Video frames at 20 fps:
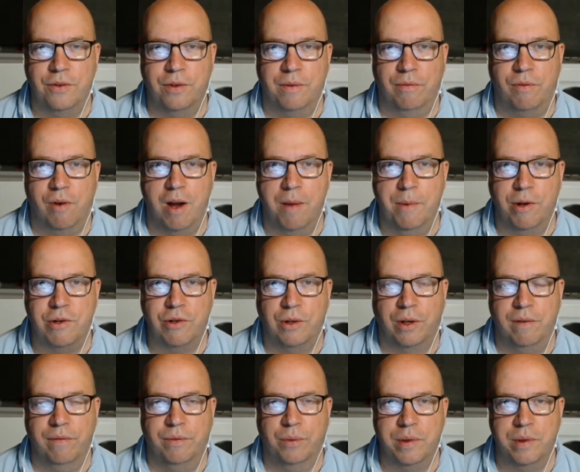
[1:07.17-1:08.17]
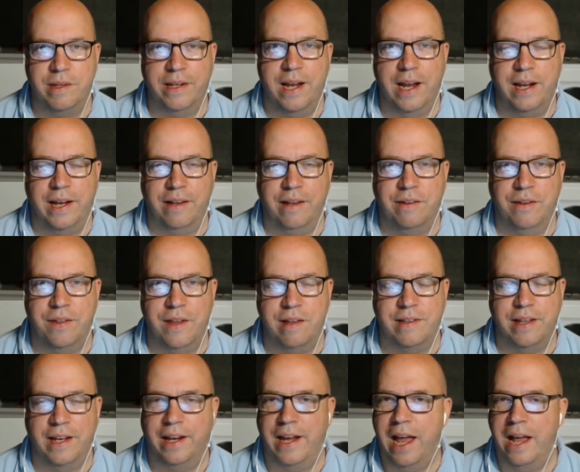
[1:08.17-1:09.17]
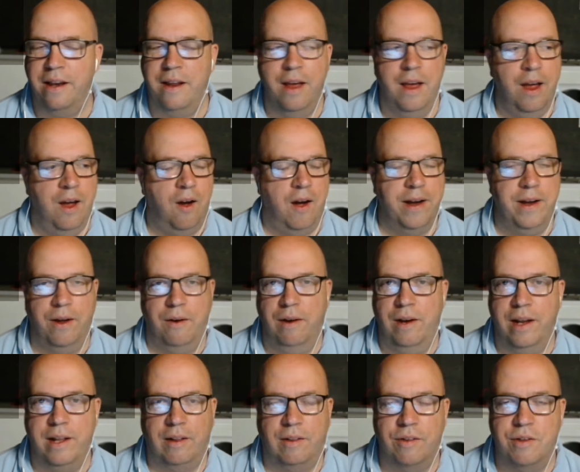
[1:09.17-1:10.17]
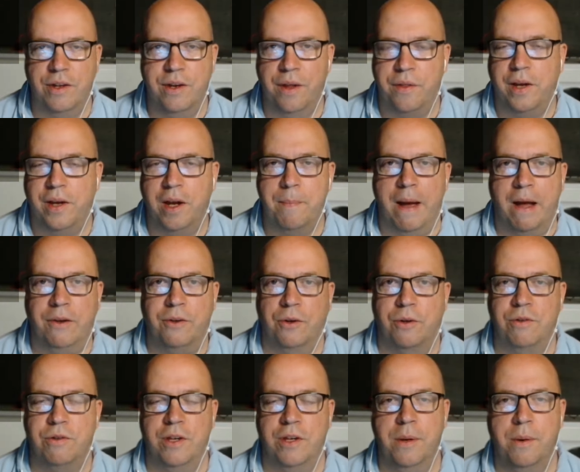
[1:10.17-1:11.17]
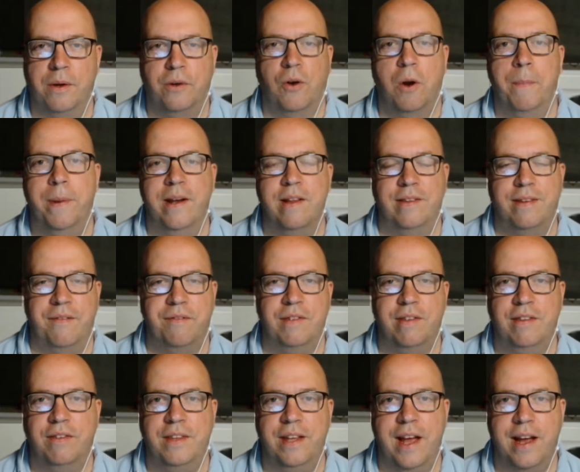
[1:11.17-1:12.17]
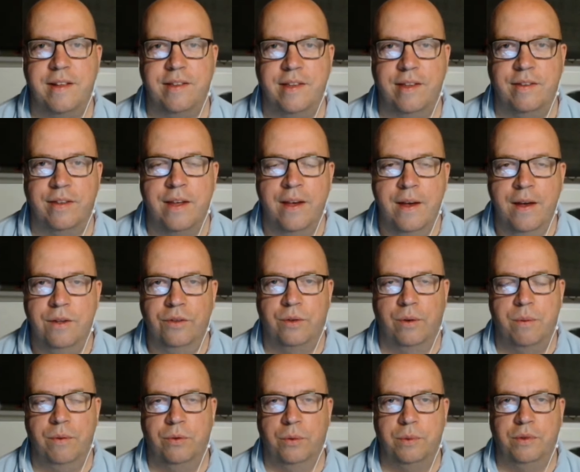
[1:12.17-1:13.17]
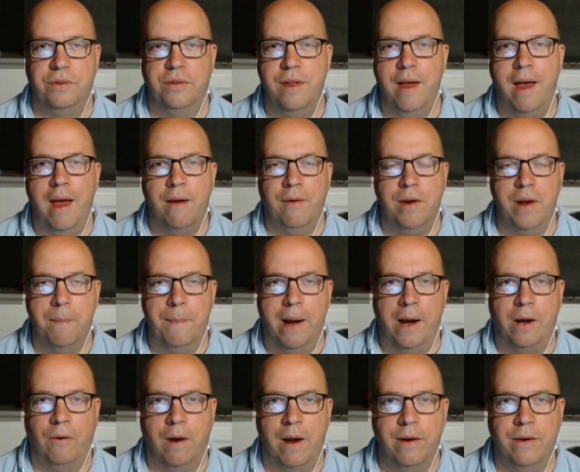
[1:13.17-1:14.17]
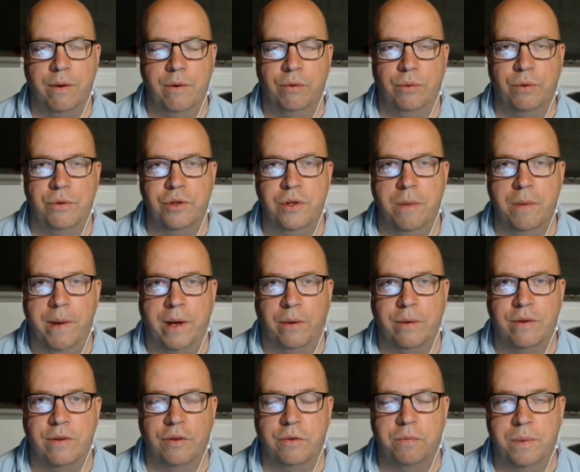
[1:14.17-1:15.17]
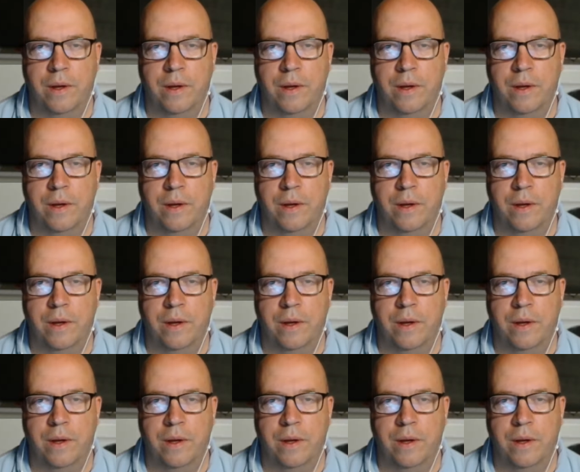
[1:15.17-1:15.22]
So I'm very much looking forward to getting into this. Again, I know little to nothing about Doctor Who. I grew up in the 70s and the 80s, so it was always there in the background. It was always ubiquitous.